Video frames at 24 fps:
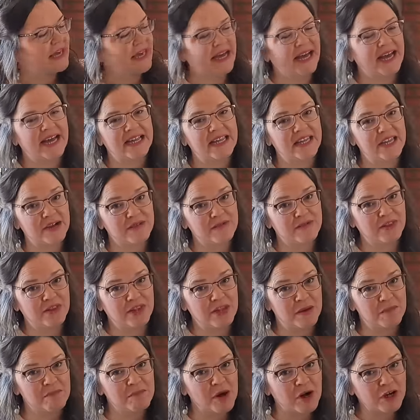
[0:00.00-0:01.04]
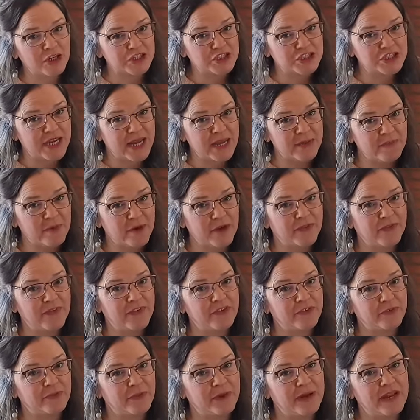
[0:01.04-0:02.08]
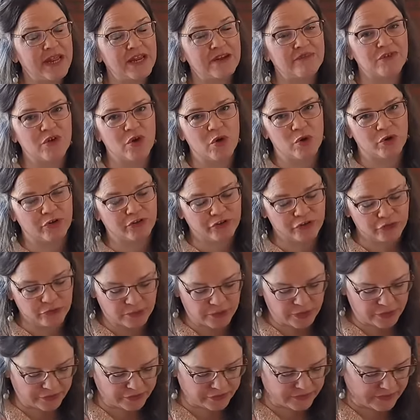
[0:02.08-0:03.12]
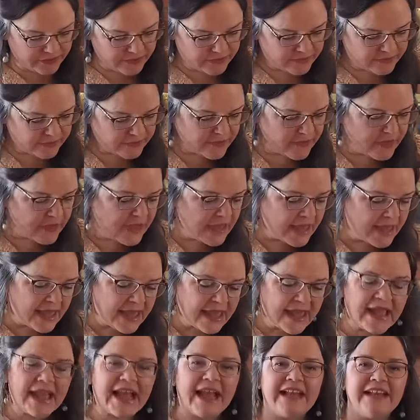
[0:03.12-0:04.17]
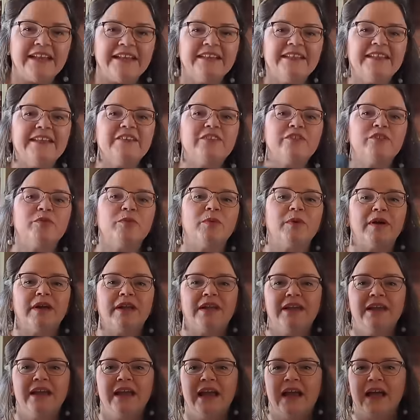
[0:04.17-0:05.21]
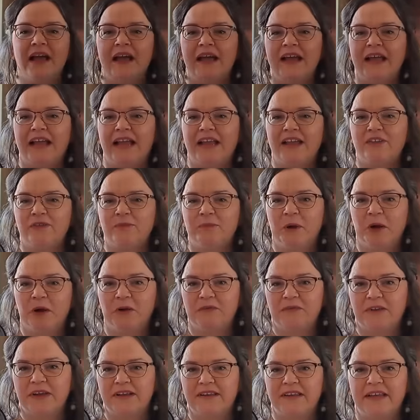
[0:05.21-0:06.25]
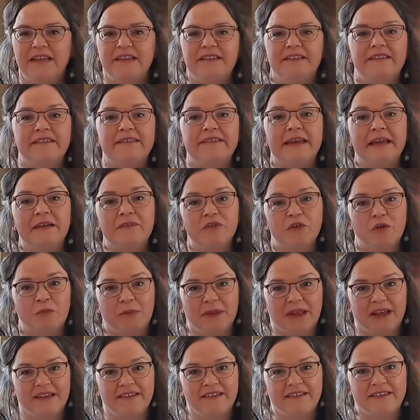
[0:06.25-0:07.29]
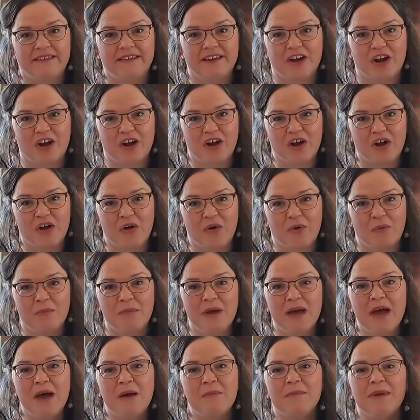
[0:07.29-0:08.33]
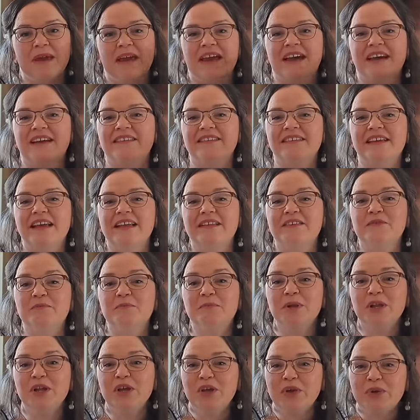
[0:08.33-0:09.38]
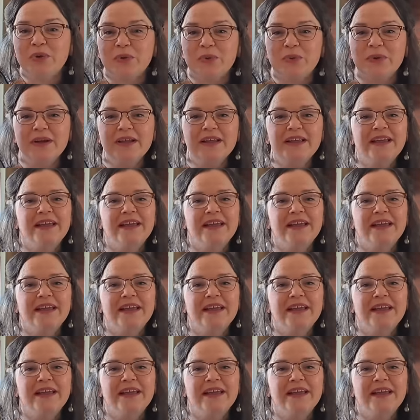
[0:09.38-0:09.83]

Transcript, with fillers: I love the lumbar shape on this one and of course the roses. And this one is perfect in several places in our home because it's blue.